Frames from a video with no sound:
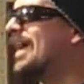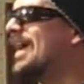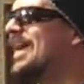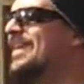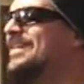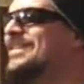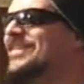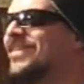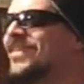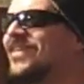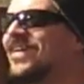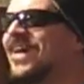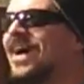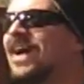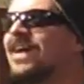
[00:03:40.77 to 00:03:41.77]
And
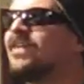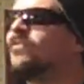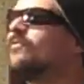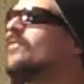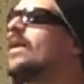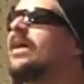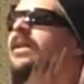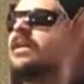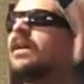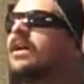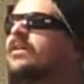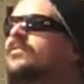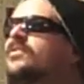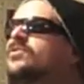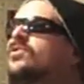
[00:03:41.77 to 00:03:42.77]
so I go, fine,
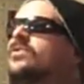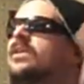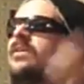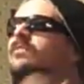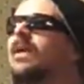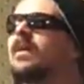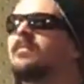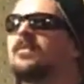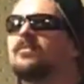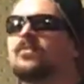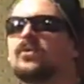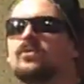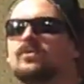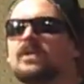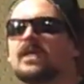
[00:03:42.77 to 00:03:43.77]
I'll have a turkey wrap and
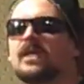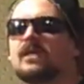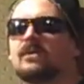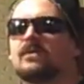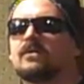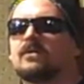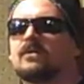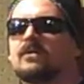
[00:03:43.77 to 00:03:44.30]
poutine.